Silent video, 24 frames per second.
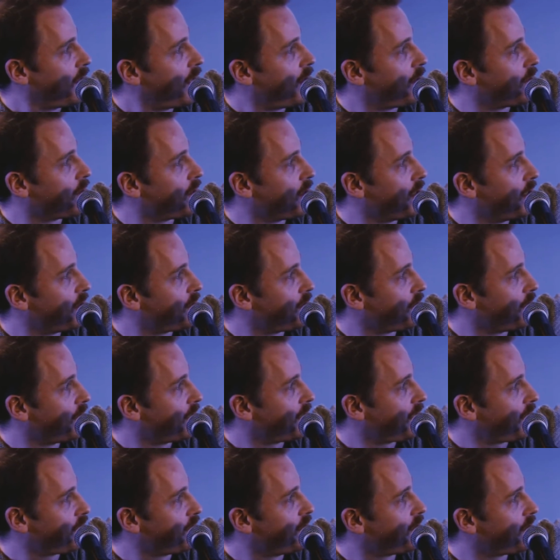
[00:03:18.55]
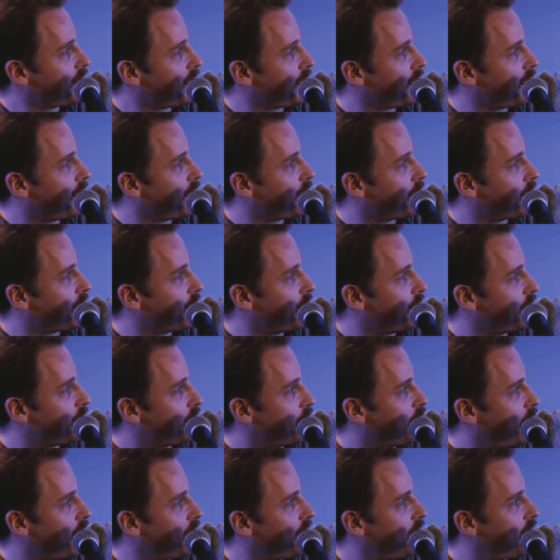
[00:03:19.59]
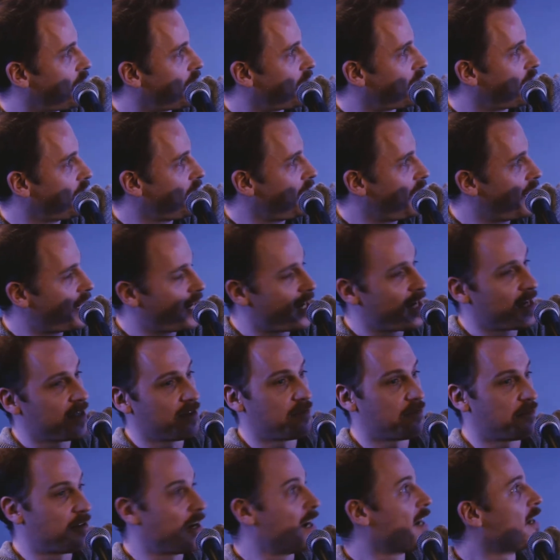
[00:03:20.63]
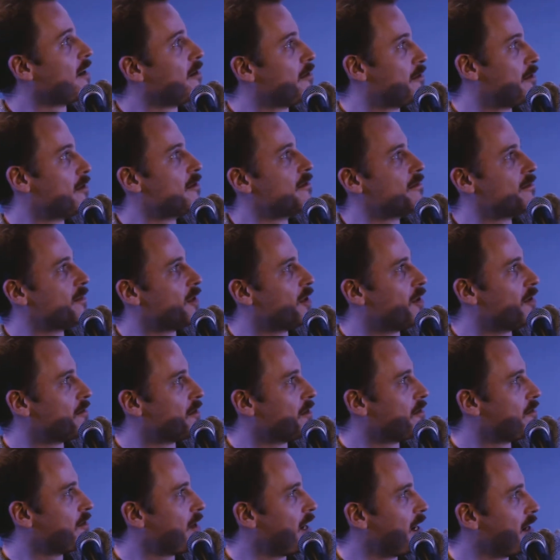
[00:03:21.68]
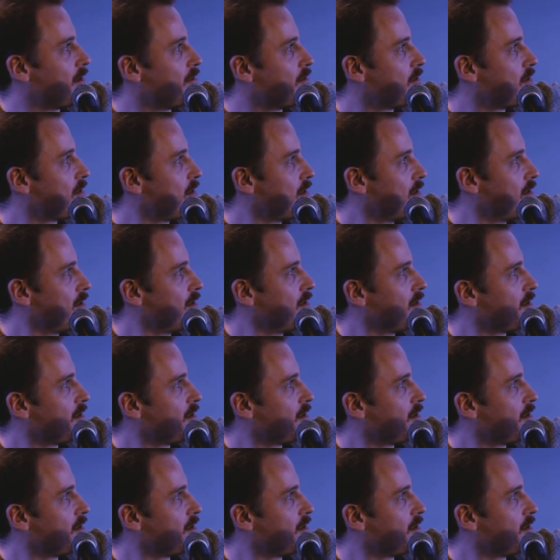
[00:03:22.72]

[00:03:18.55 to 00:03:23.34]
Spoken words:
I'm going to do a different thing now. I'm going to do 1, 3, and 5 of the fives.